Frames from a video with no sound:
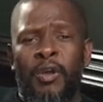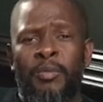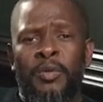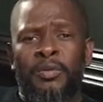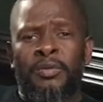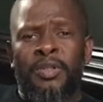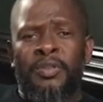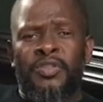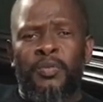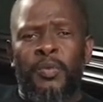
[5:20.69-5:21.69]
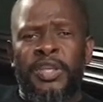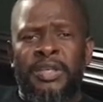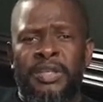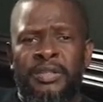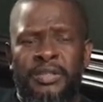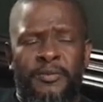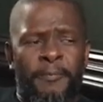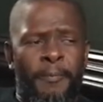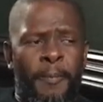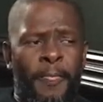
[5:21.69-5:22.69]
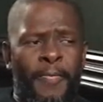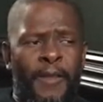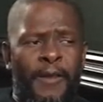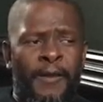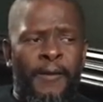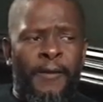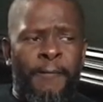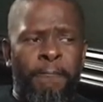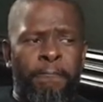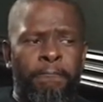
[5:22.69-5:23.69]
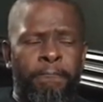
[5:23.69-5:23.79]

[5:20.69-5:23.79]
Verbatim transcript: caramel and sweetness. Um,